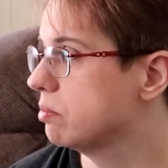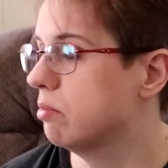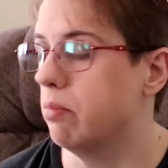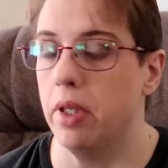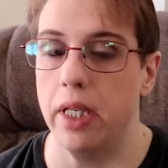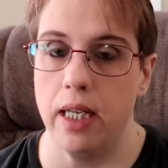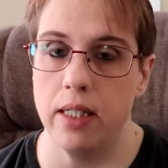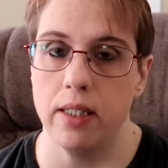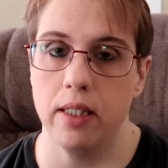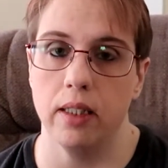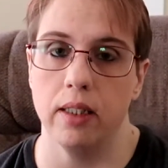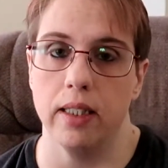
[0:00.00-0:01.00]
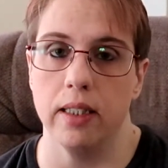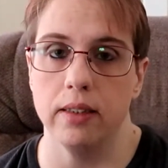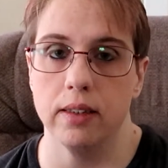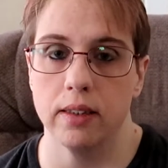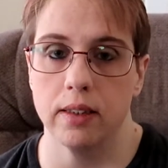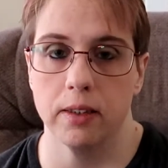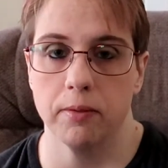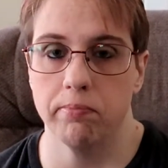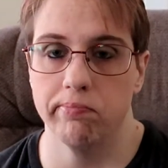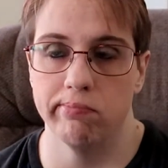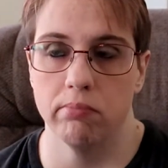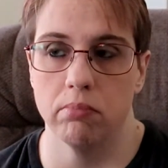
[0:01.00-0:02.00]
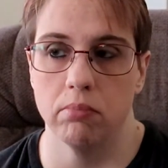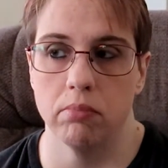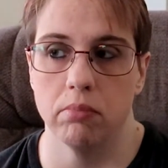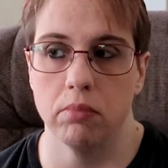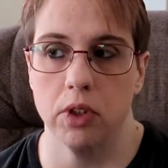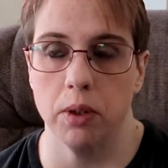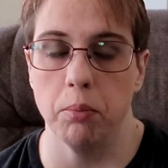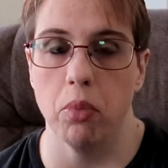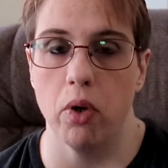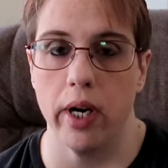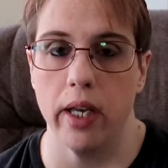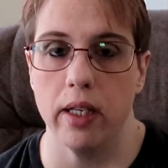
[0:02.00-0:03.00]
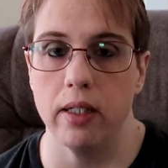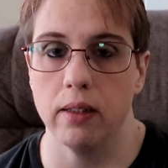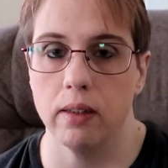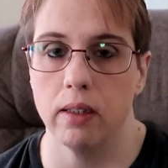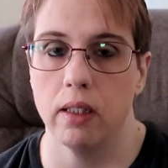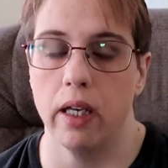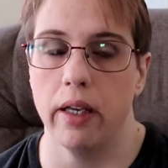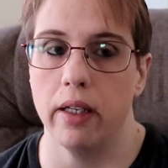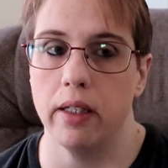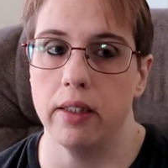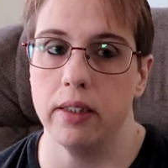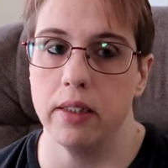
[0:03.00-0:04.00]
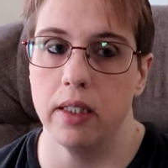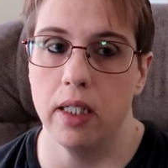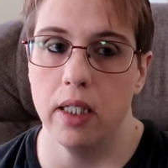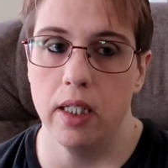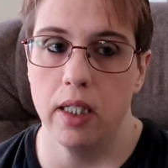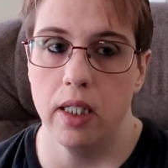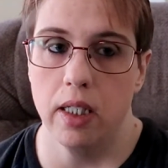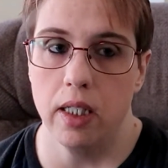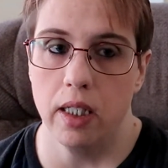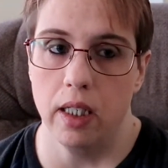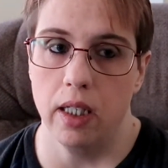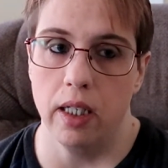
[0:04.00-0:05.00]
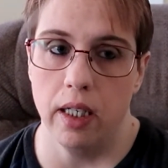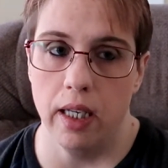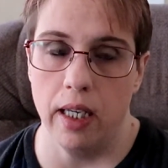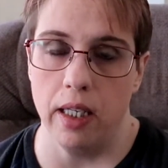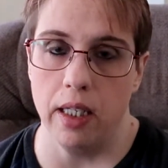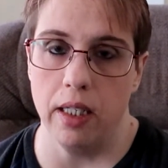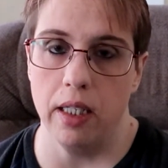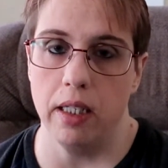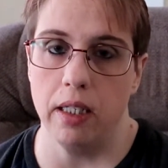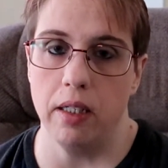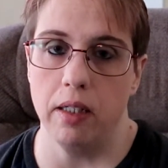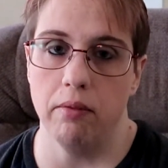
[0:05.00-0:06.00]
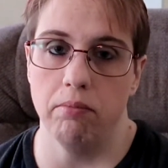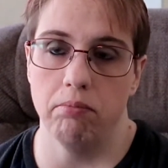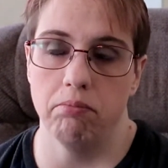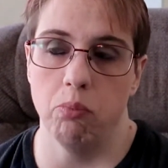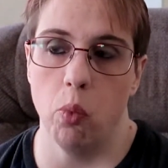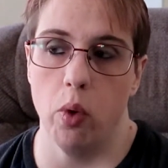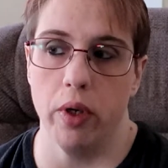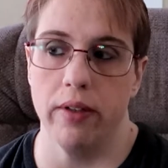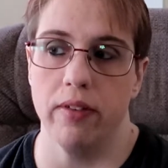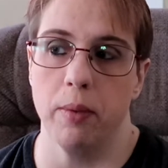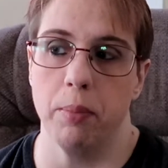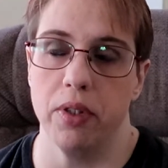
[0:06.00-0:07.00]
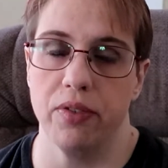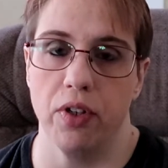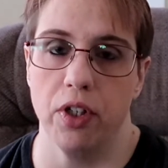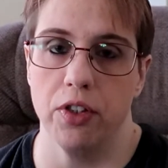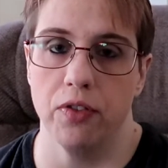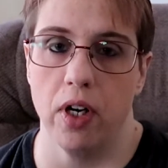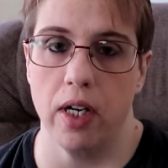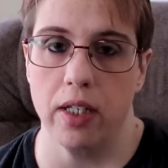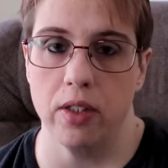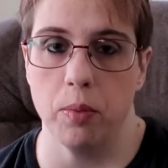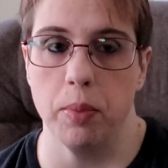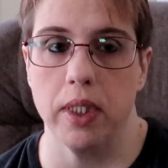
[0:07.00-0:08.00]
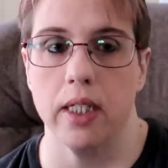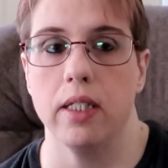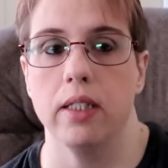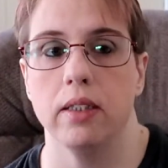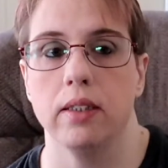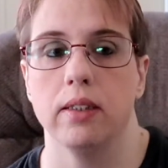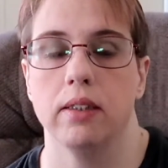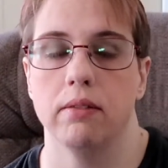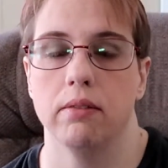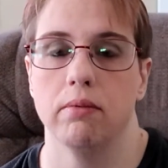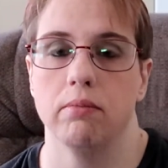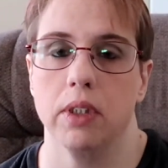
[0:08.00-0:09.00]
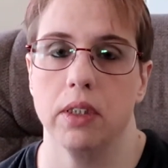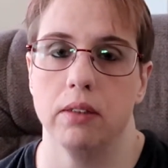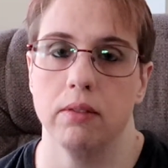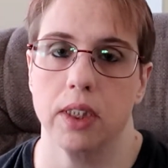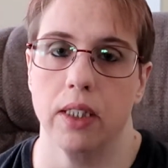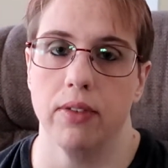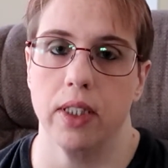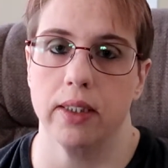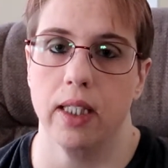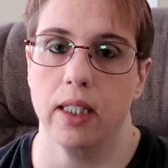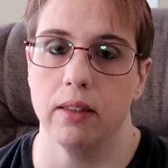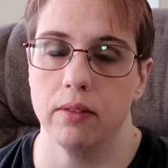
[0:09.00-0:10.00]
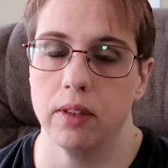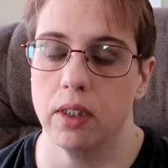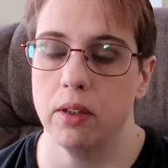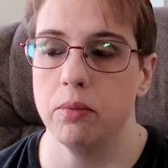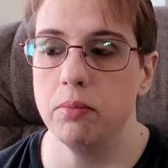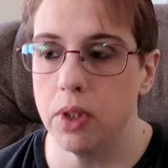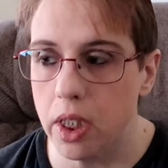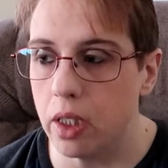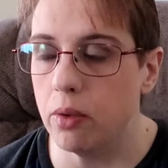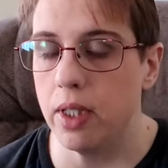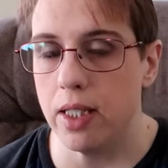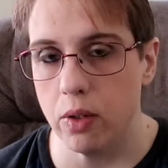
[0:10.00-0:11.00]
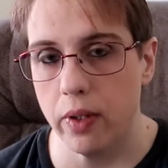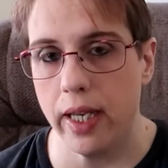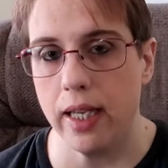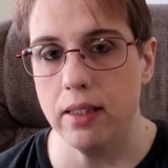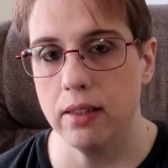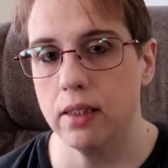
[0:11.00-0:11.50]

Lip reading: but he still eats some bread, and he won't give up his french fries or potatoes and stuff like that. So, you know, that's okay.